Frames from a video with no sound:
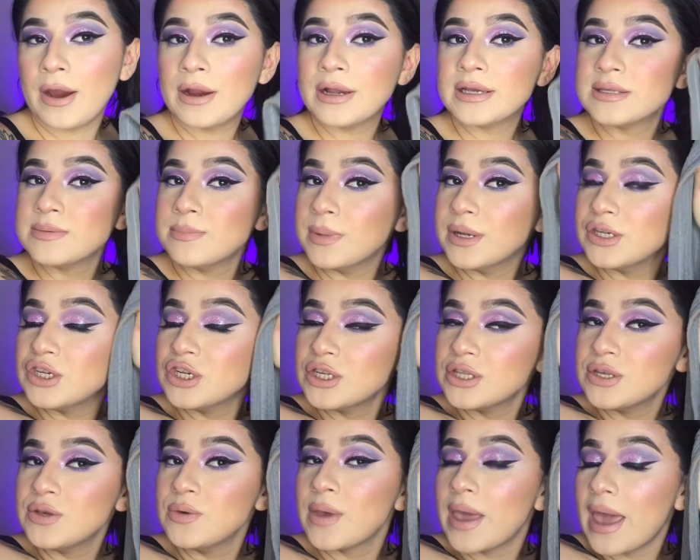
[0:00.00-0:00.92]
as much
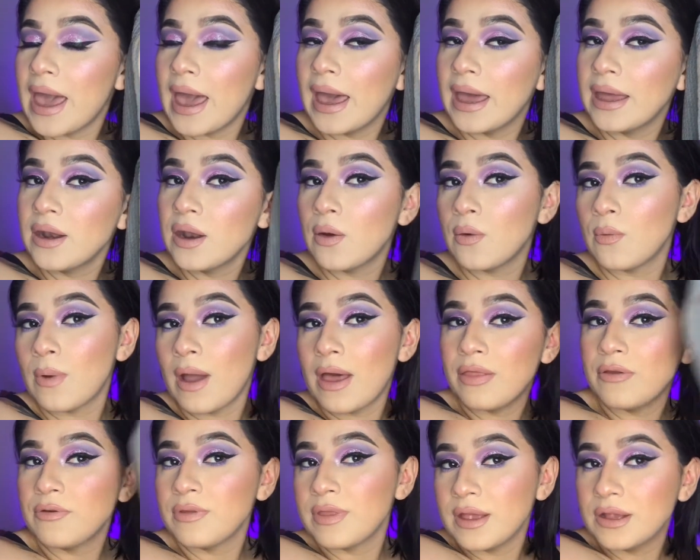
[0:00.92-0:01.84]
as you can
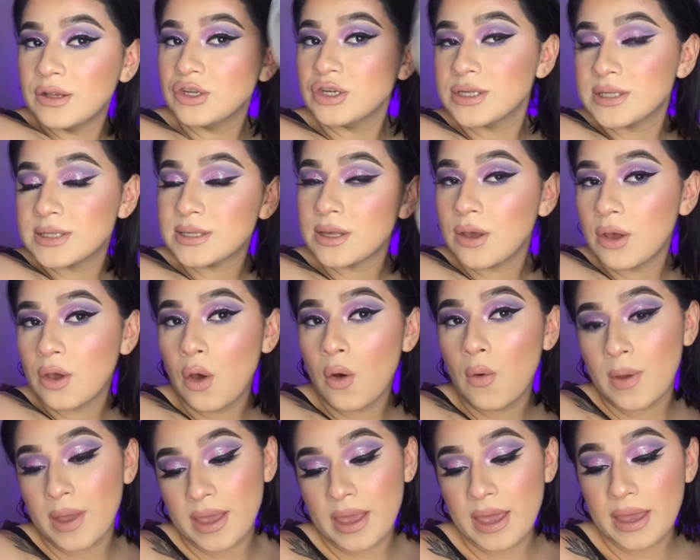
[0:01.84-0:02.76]
rather than just
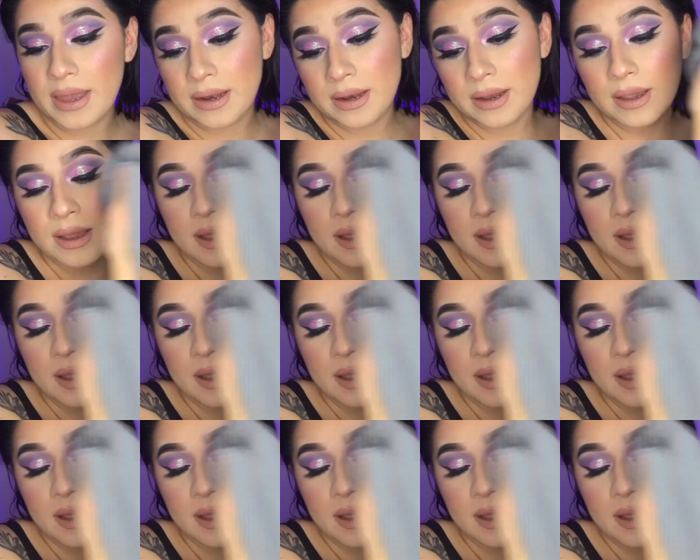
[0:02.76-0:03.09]
going in.